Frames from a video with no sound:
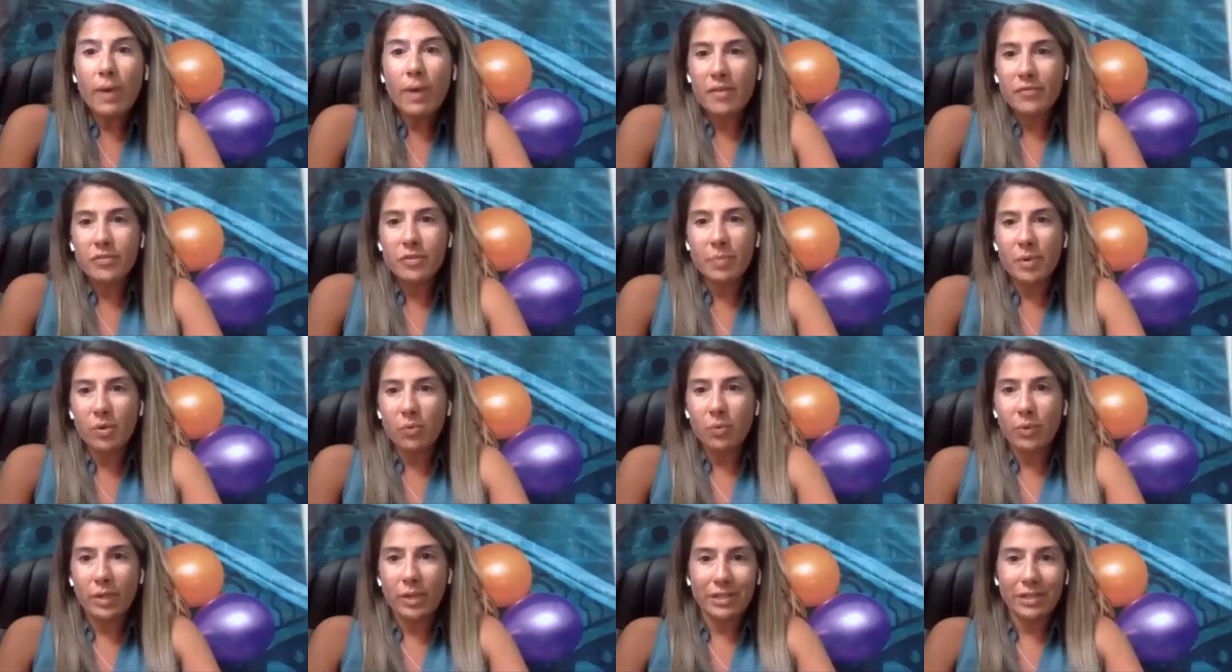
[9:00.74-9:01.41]
have to be
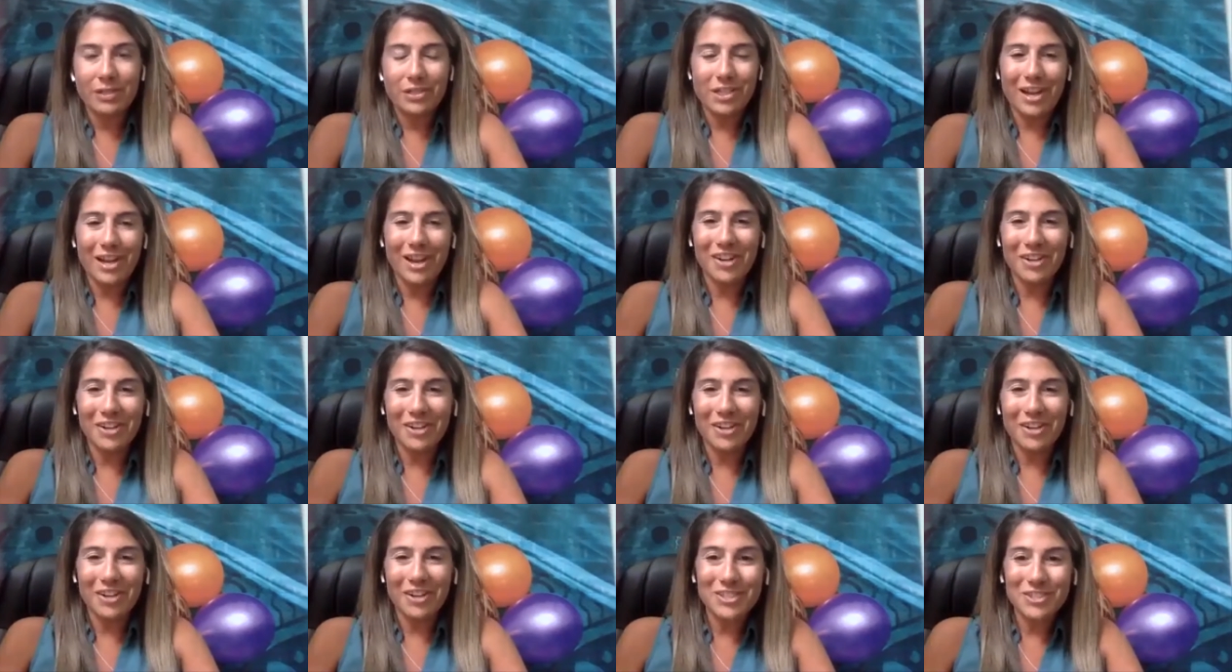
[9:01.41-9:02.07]
willing to kind of
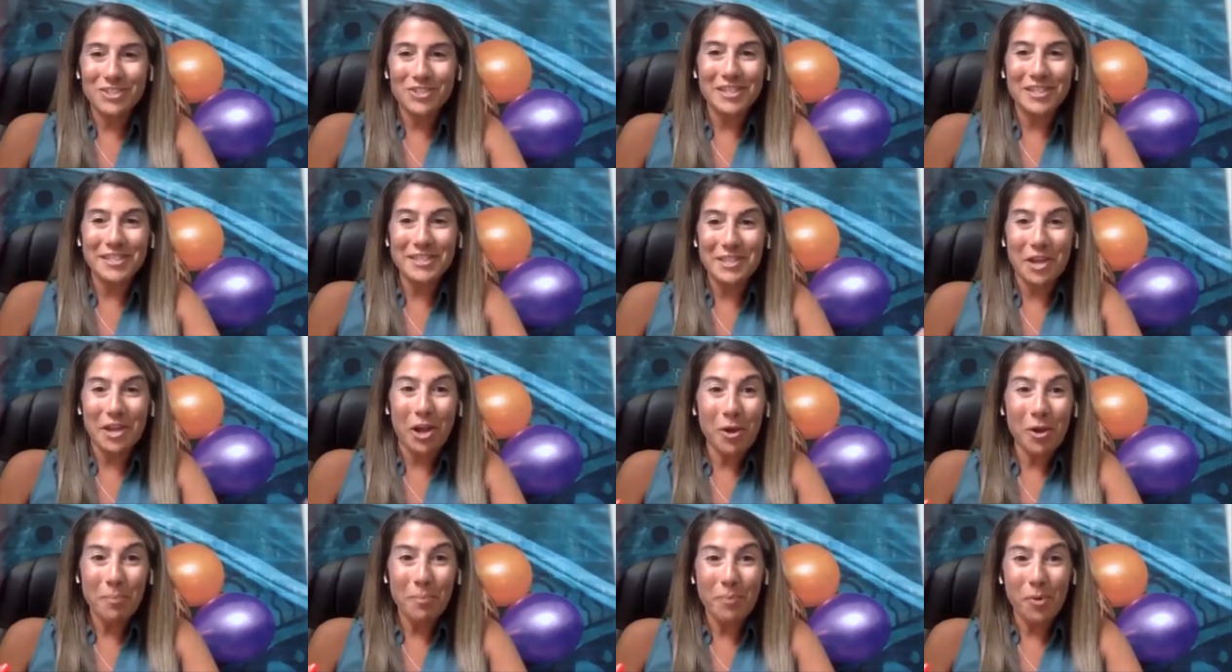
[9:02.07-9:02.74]
change things
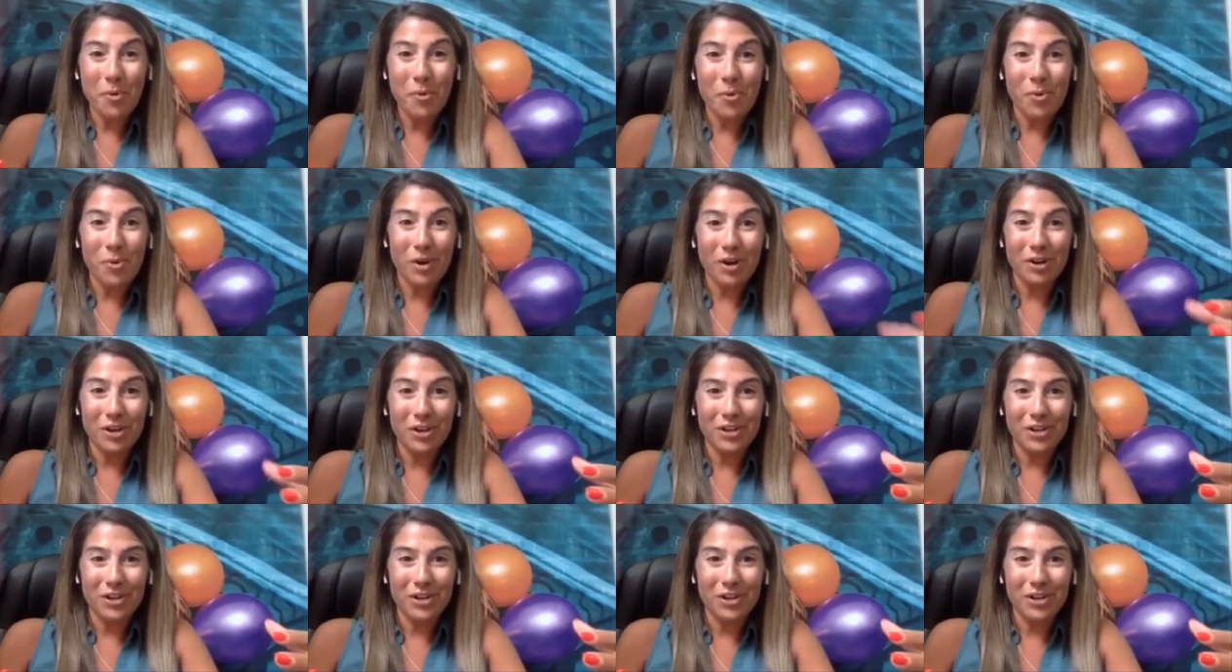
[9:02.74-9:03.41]
up
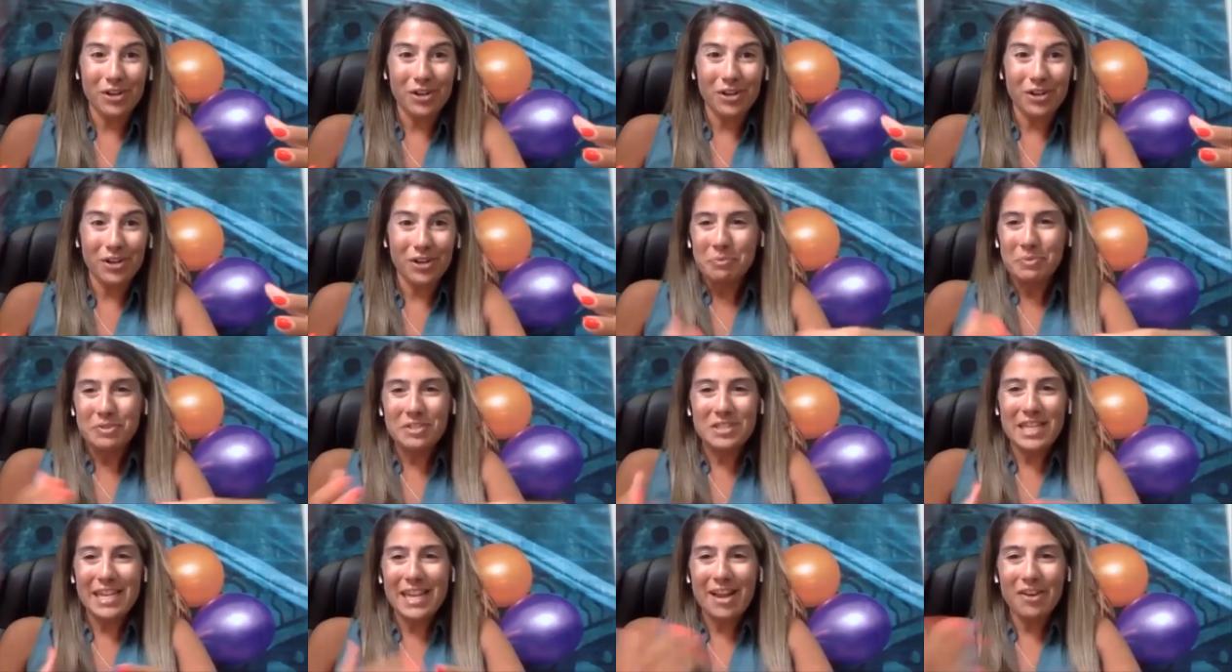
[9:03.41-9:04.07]
or
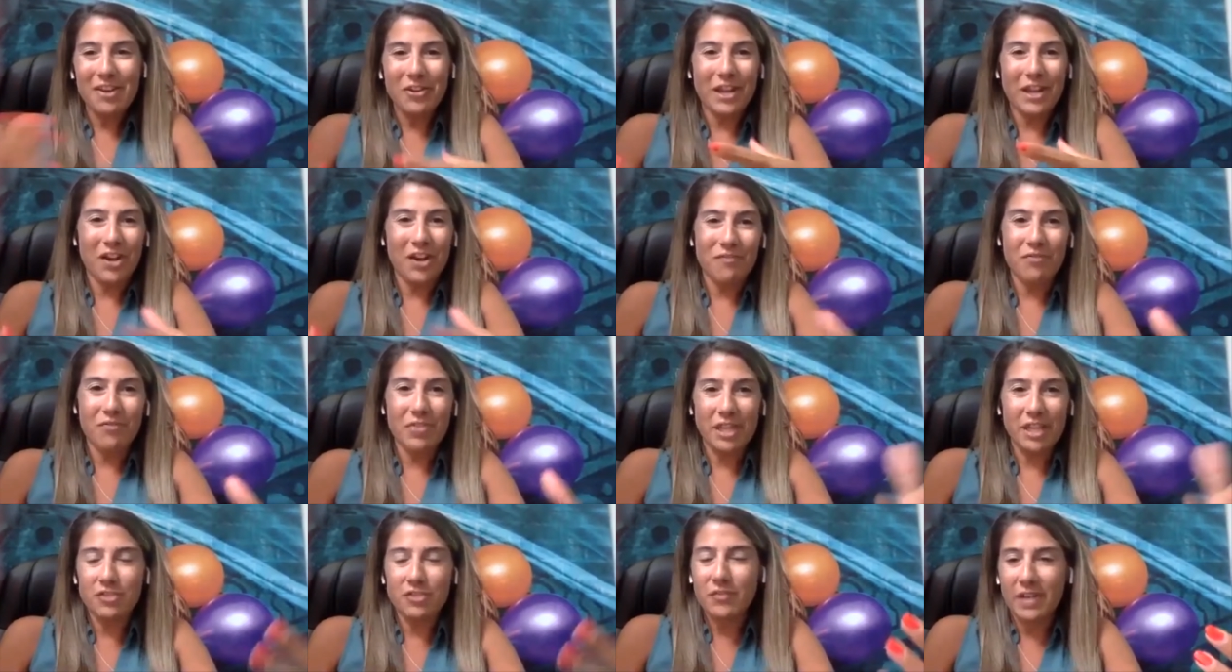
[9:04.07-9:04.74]
see how kind of
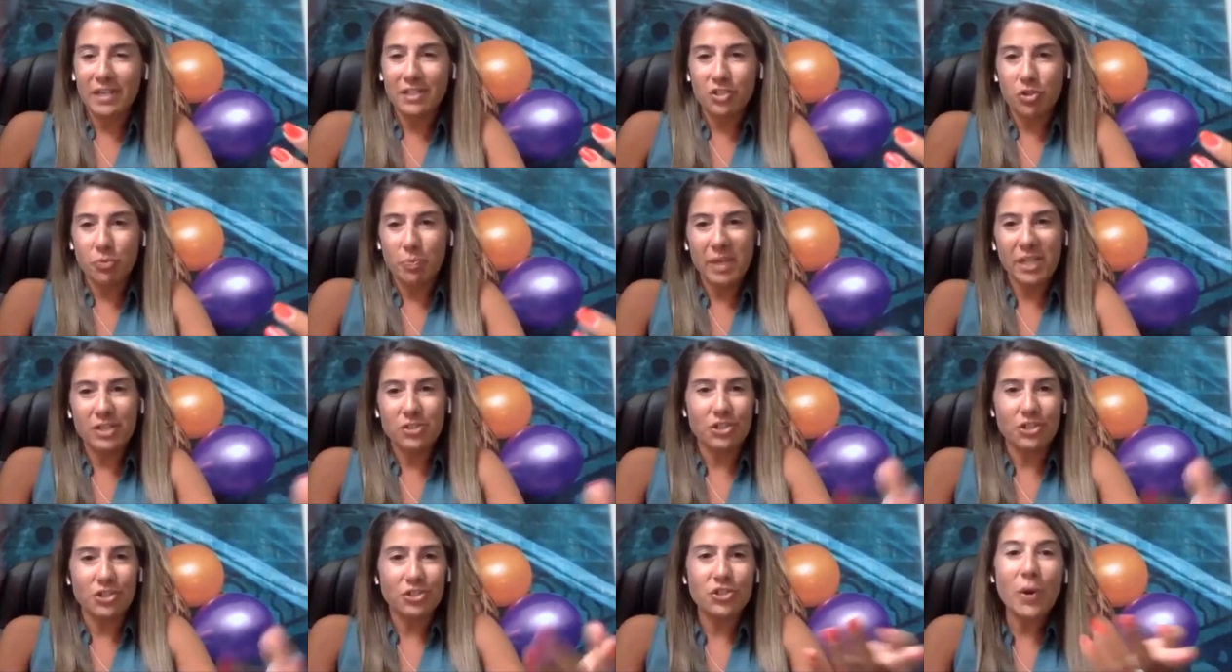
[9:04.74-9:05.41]
things fit into the
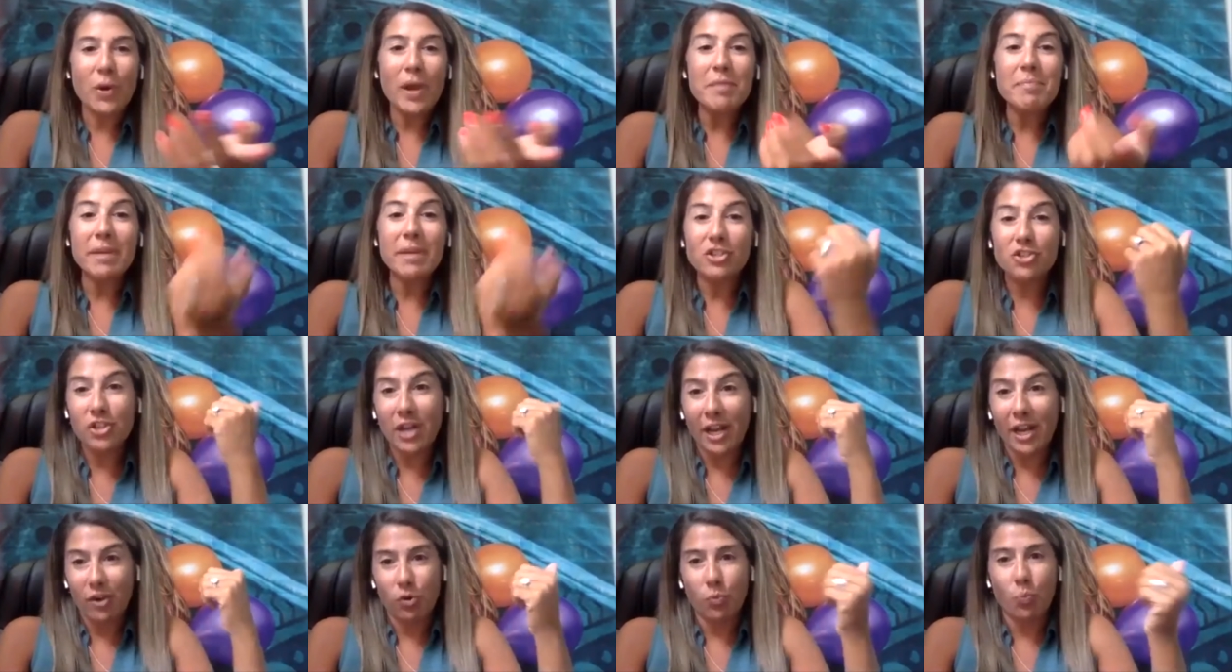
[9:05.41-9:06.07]
picture so i mentioned
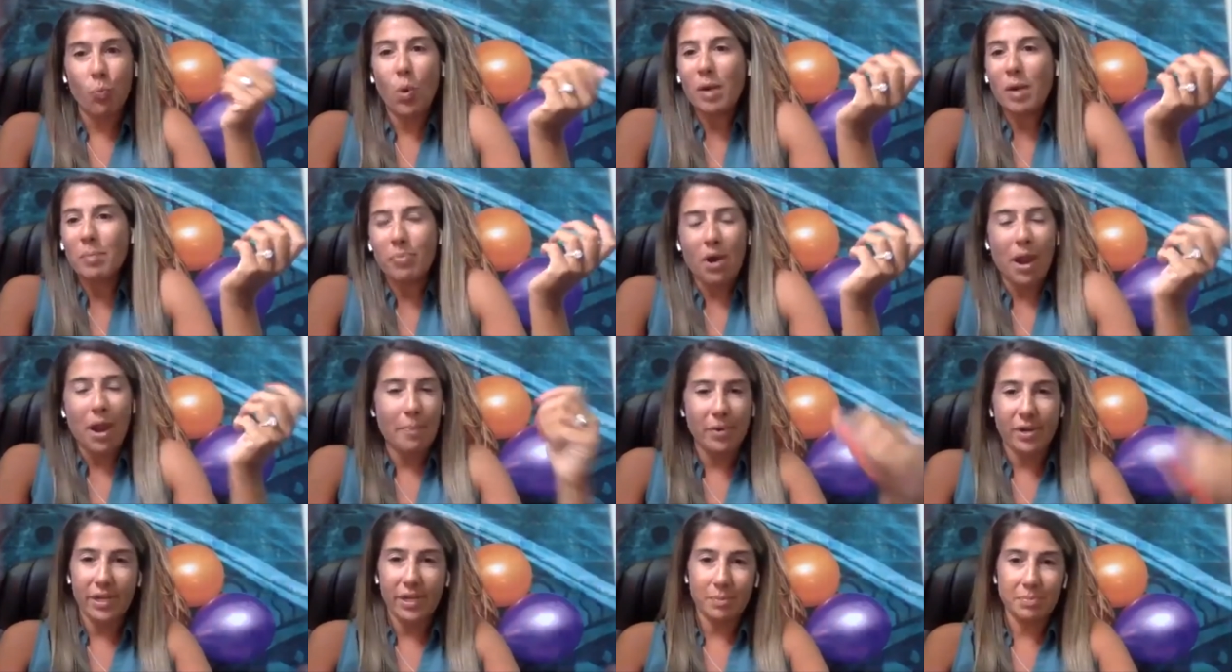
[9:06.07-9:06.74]
i own one
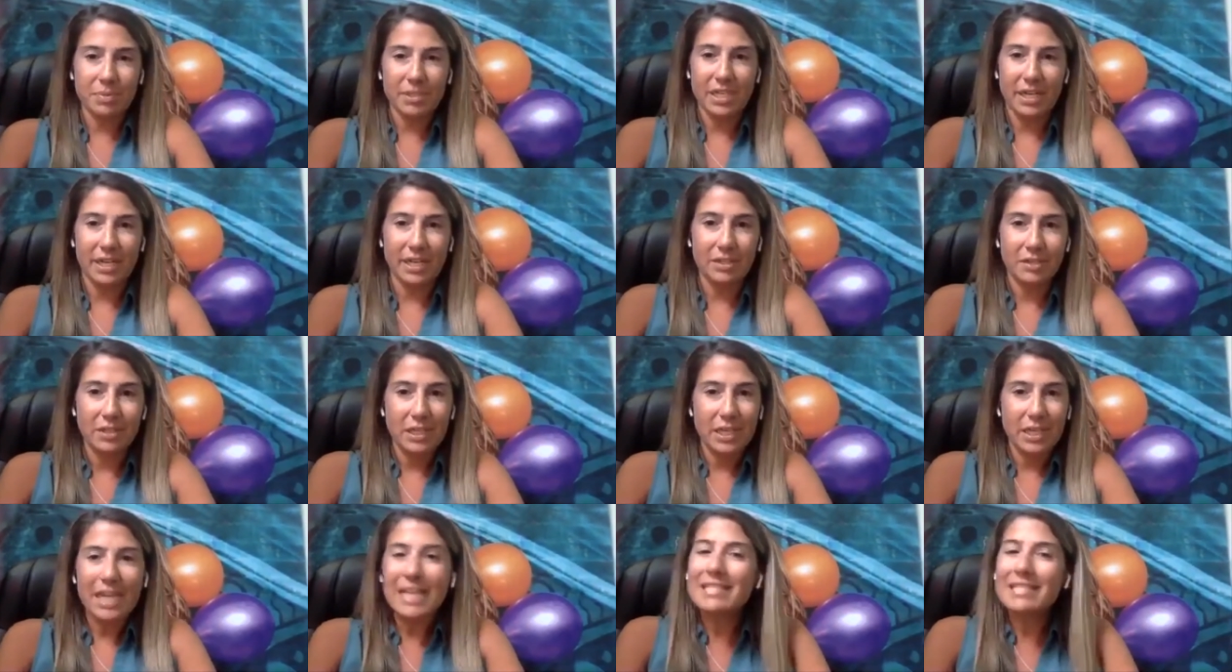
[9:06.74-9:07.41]
property upstate
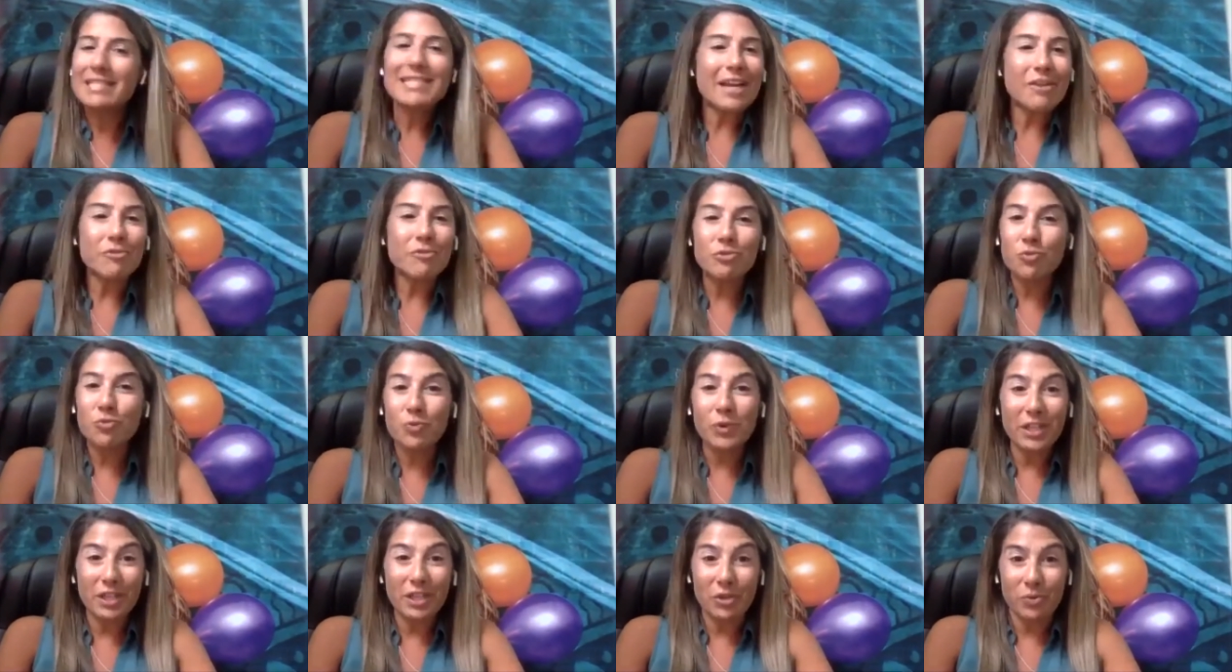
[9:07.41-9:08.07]
it sounds
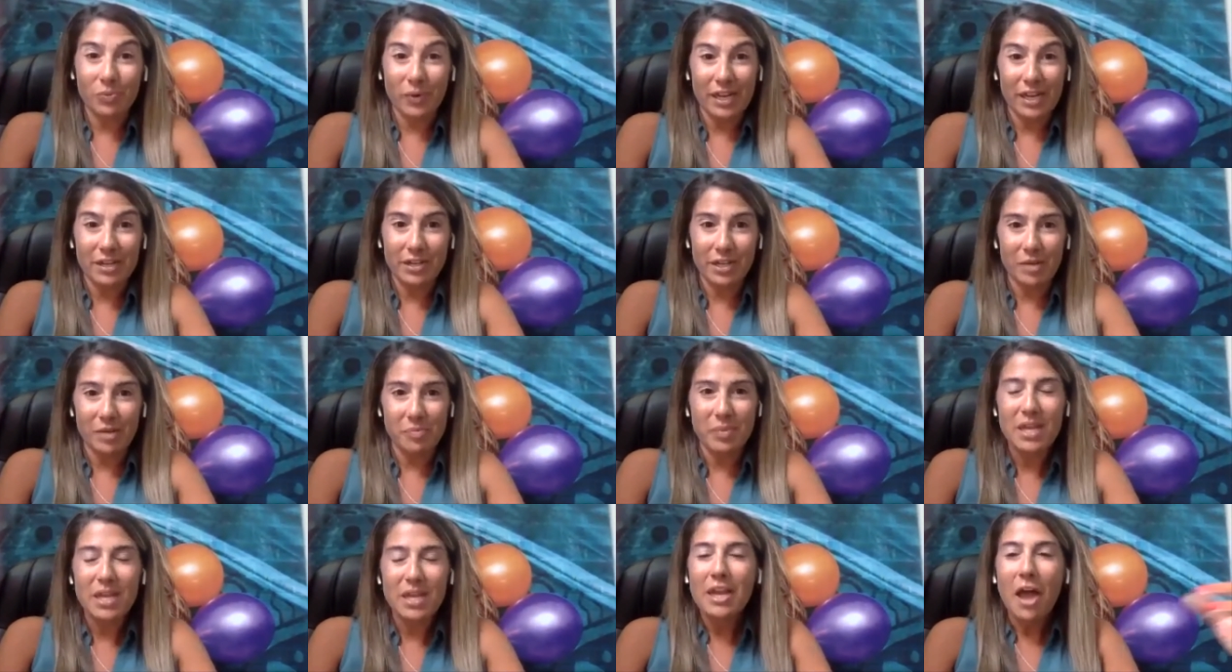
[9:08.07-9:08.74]
really
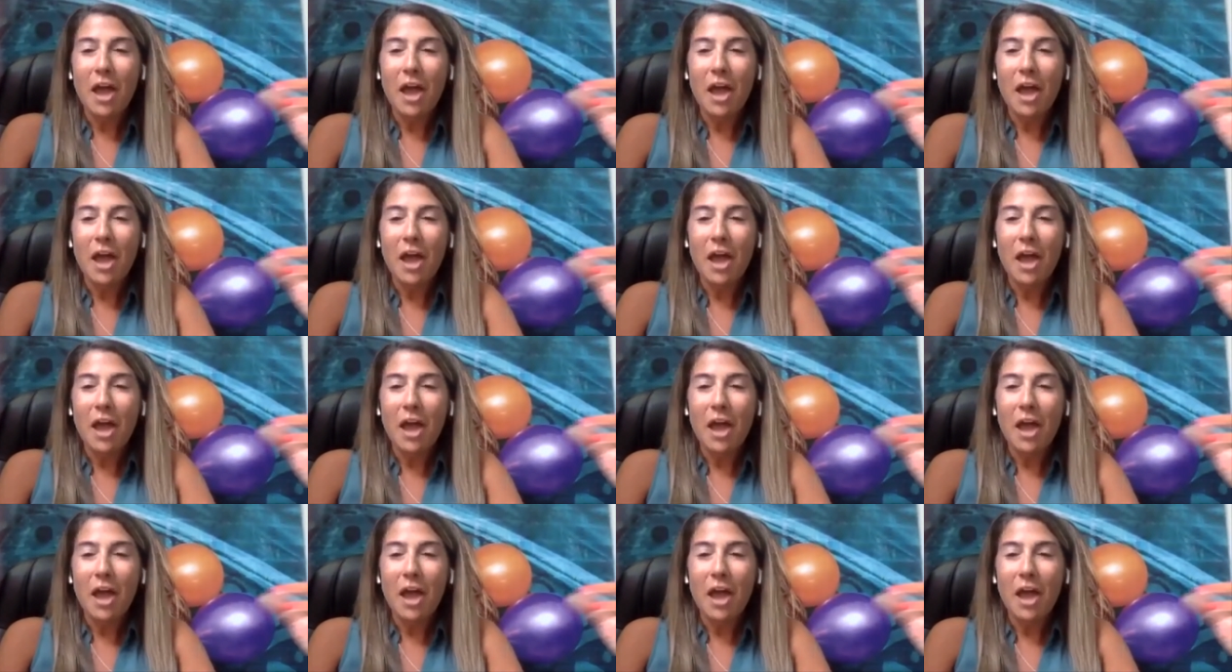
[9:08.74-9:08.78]
random